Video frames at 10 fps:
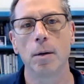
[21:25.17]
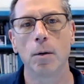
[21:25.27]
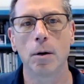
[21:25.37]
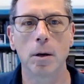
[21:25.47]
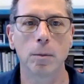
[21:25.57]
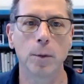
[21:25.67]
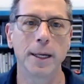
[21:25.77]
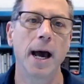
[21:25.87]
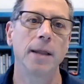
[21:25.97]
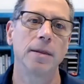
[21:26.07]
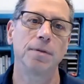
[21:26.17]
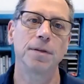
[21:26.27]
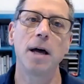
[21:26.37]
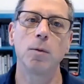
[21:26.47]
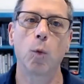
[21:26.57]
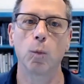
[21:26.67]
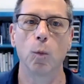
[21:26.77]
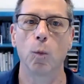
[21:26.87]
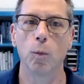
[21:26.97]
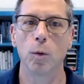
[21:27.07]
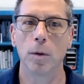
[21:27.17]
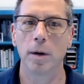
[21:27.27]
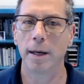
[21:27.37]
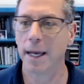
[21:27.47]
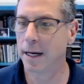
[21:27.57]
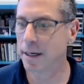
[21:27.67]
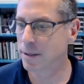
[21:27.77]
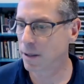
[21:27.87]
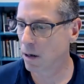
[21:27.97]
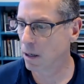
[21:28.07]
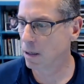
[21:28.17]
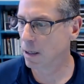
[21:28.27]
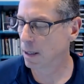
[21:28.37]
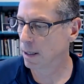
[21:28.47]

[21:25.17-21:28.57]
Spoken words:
or we got the flood hit us hard.